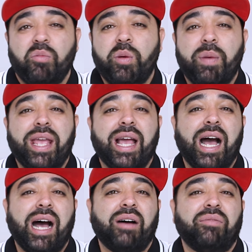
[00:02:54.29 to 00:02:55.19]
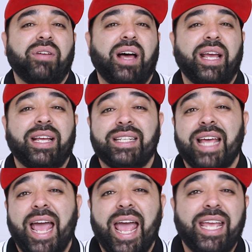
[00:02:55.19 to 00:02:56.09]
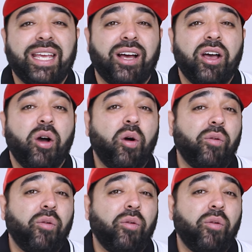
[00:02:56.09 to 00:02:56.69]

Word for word: We may have like De Gea